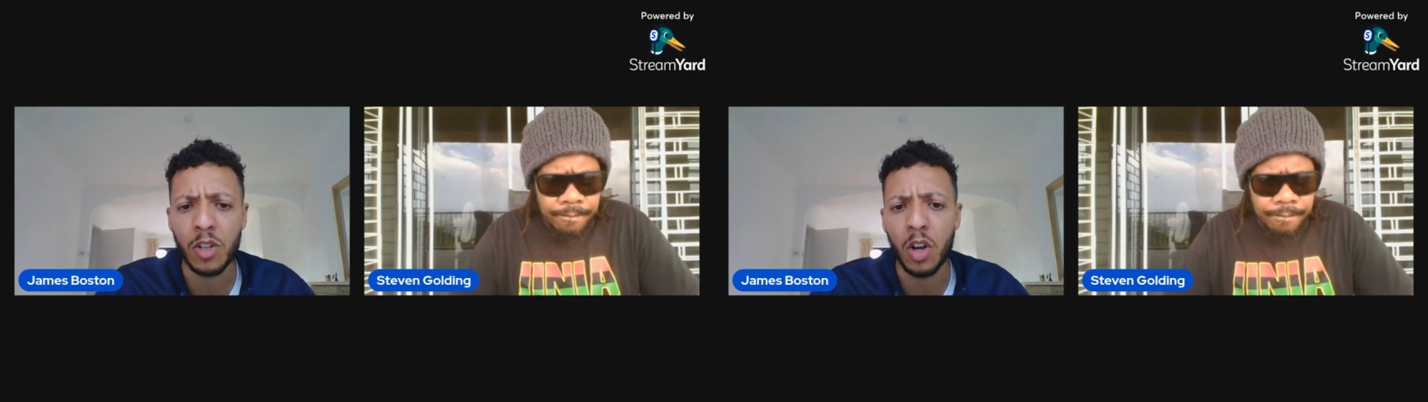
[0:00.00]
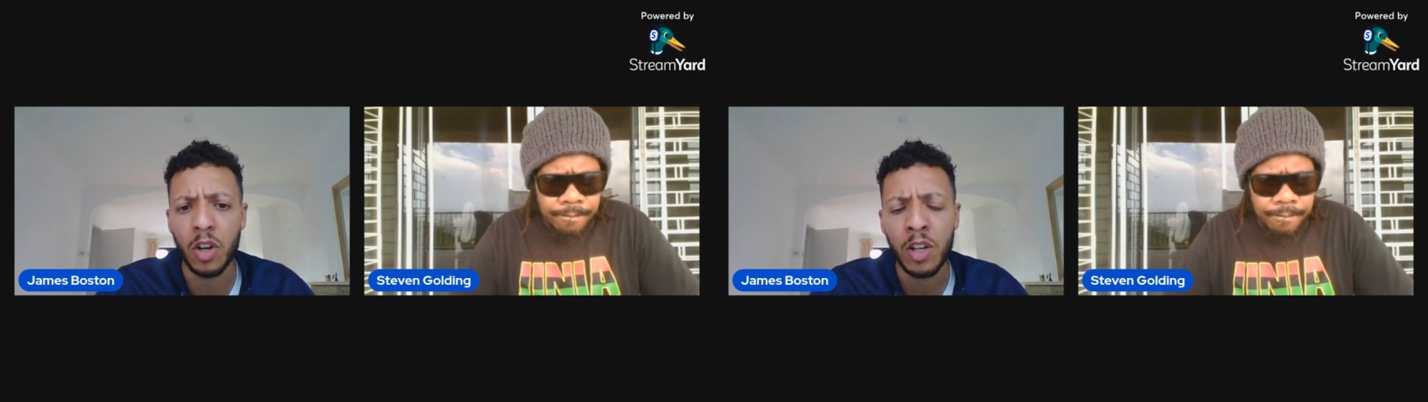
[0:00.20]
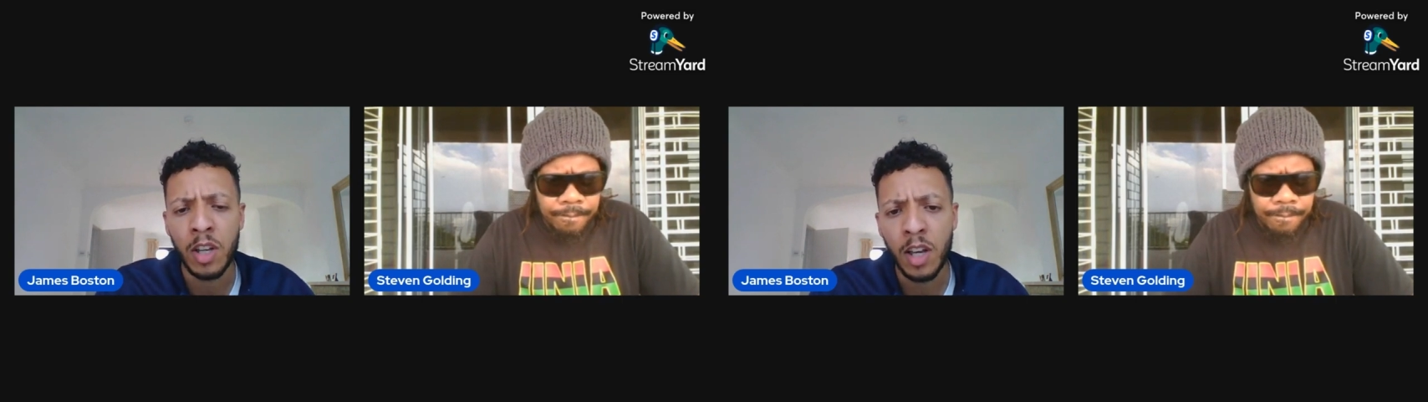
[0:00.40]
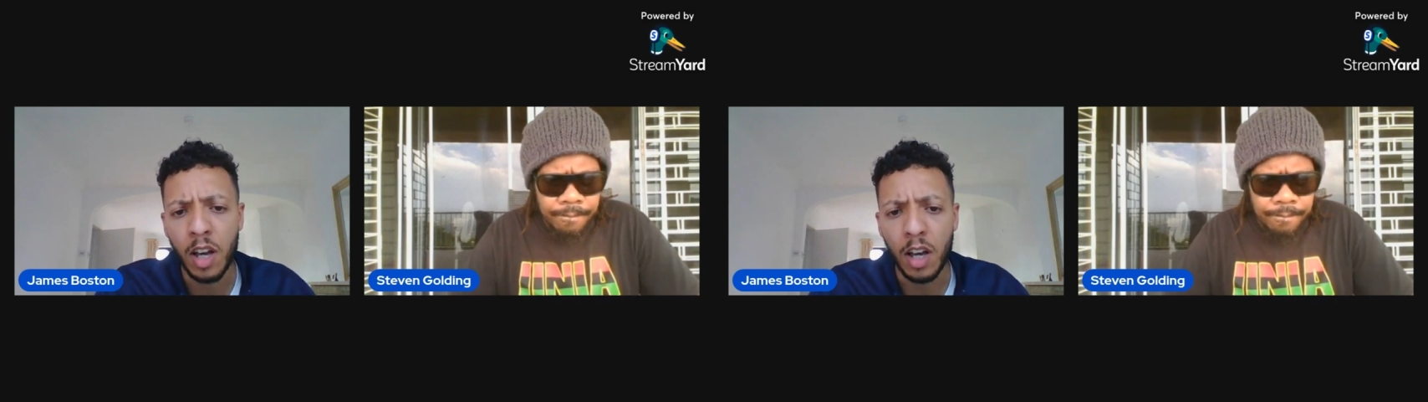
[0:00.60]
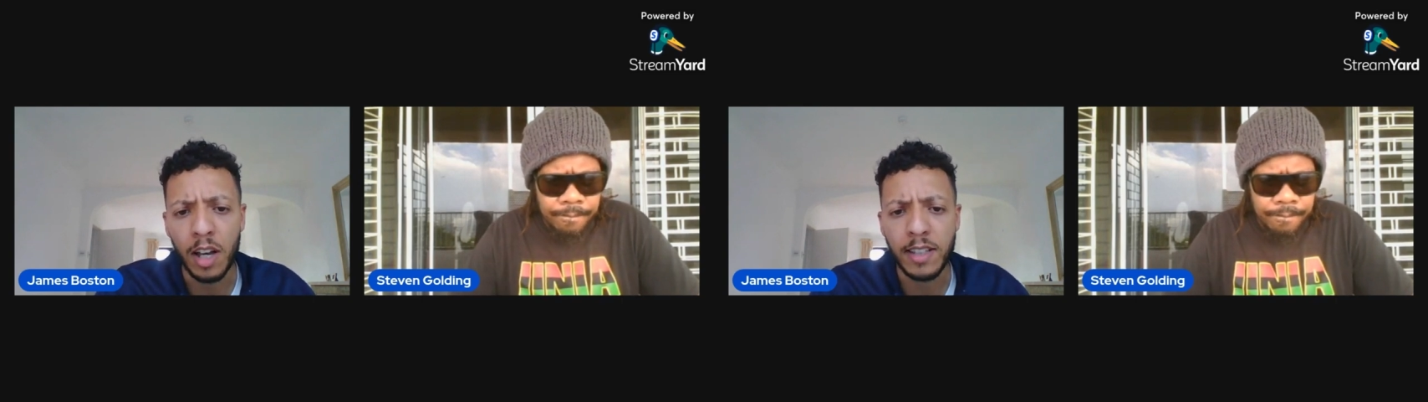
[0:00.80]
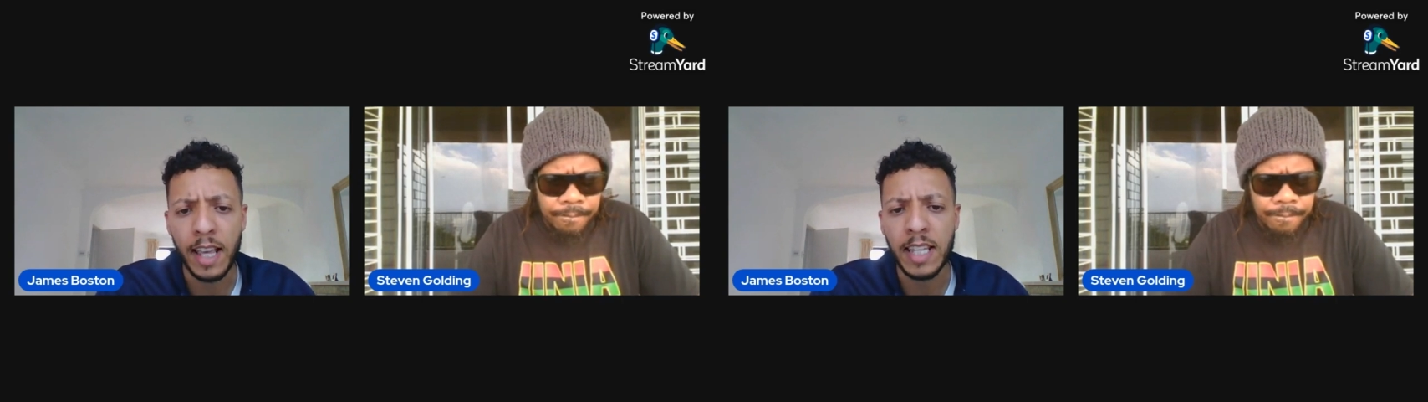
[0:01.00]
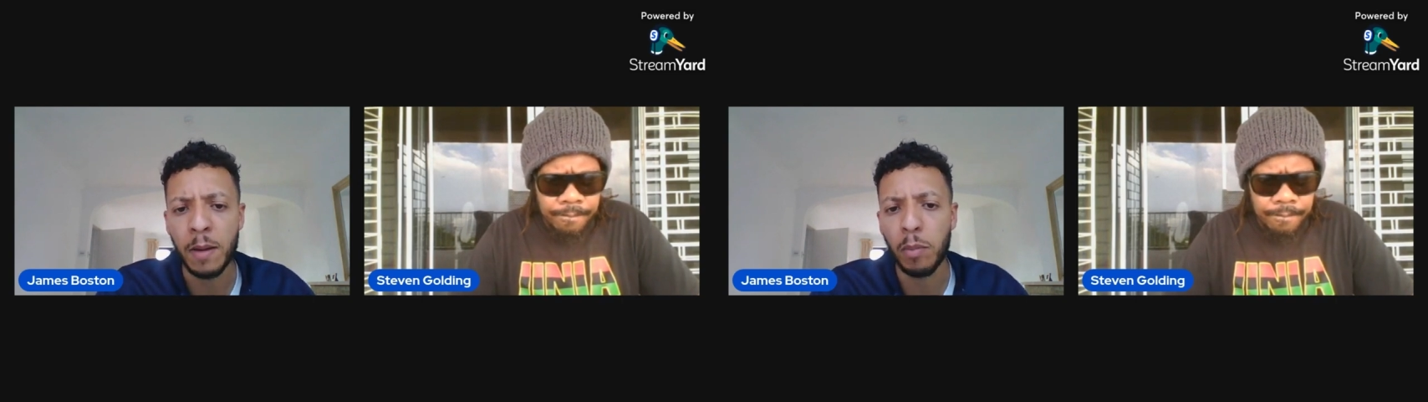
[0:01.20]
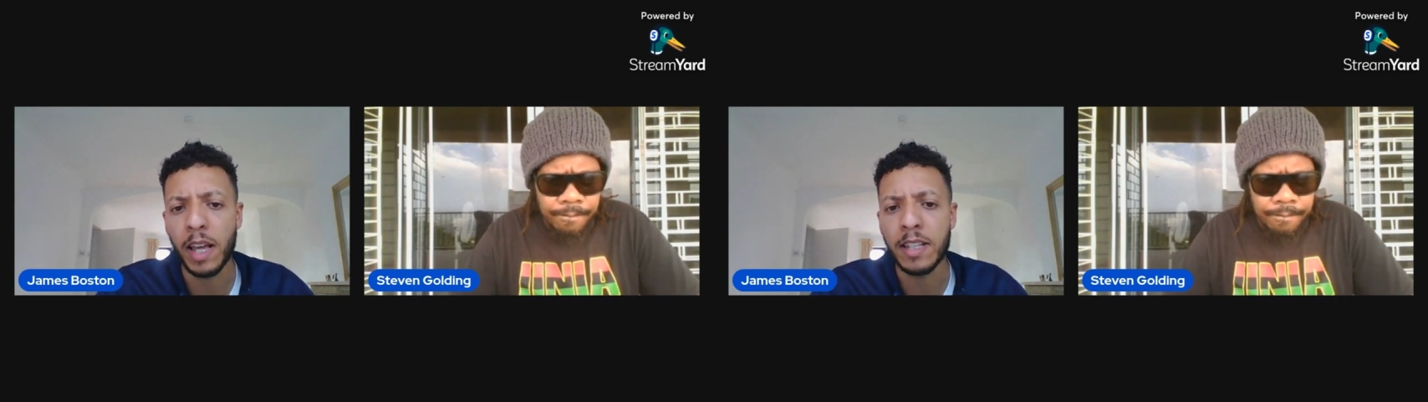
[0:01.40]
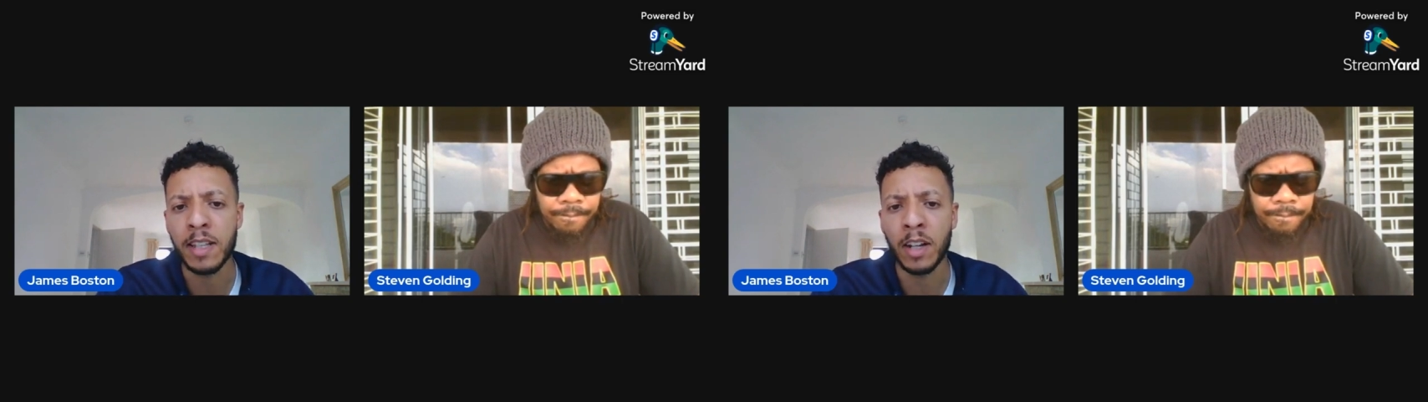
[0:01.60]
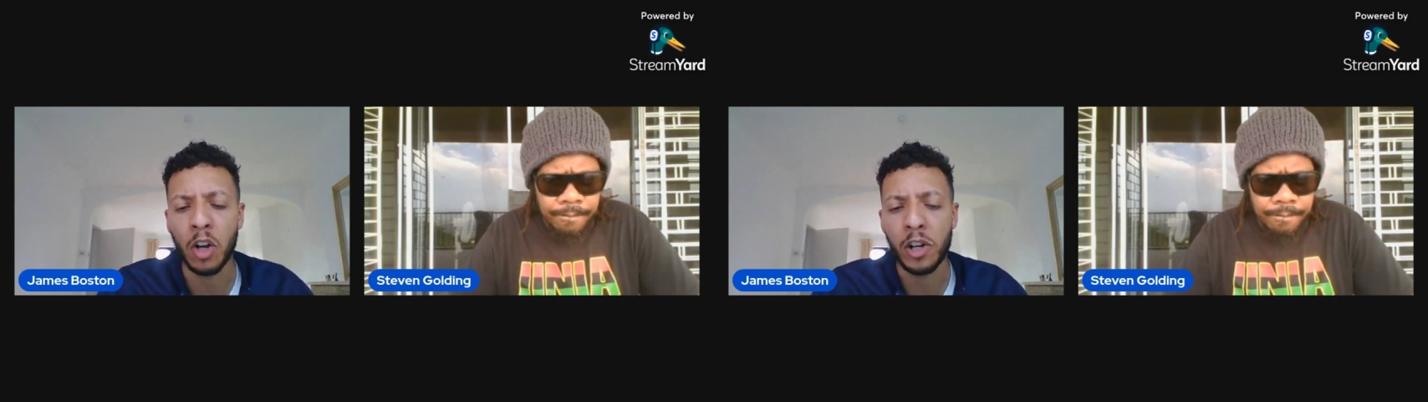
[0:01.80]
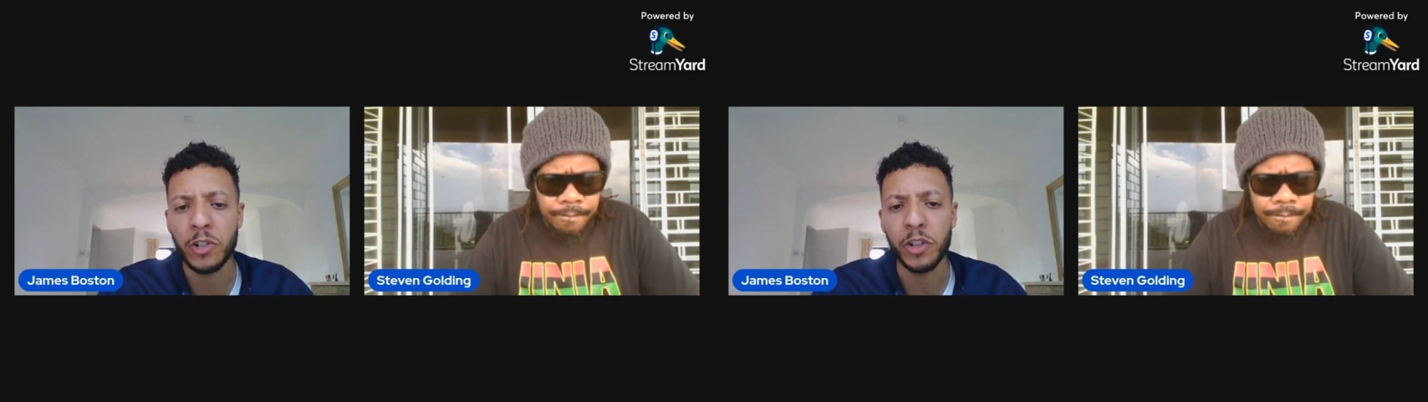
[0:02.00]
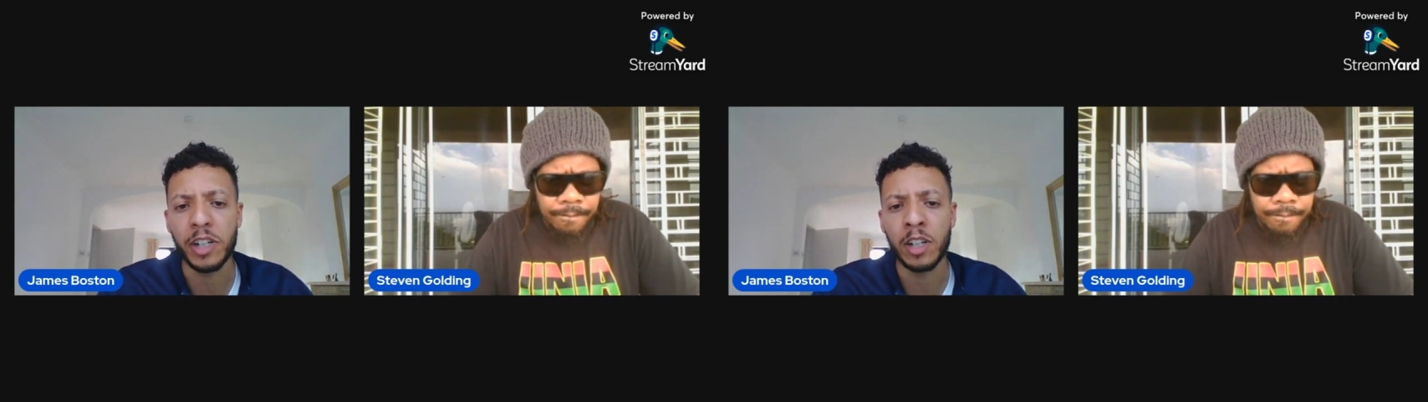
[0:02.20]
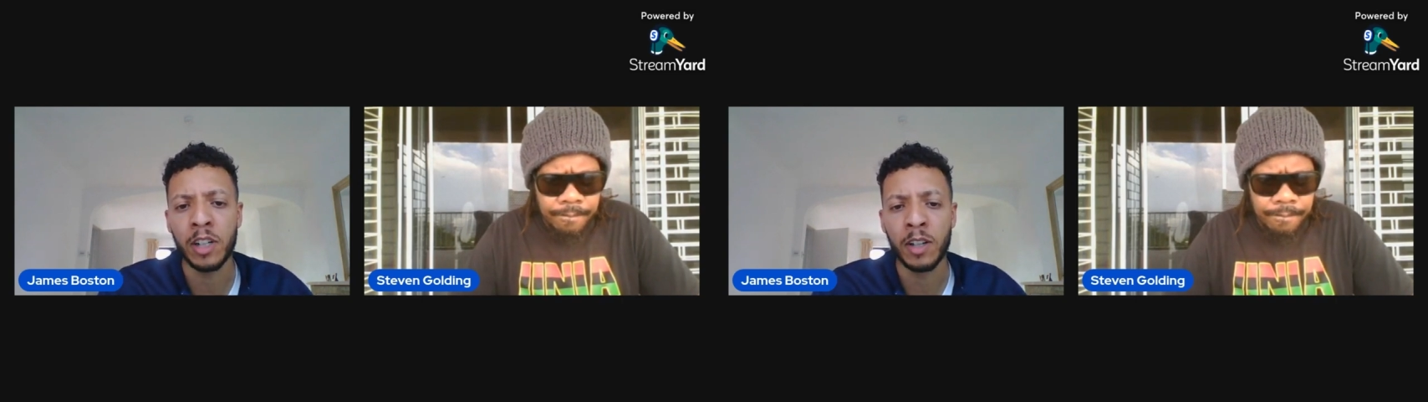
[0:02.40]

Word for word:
Speaker 1: are uh, taking place in the country?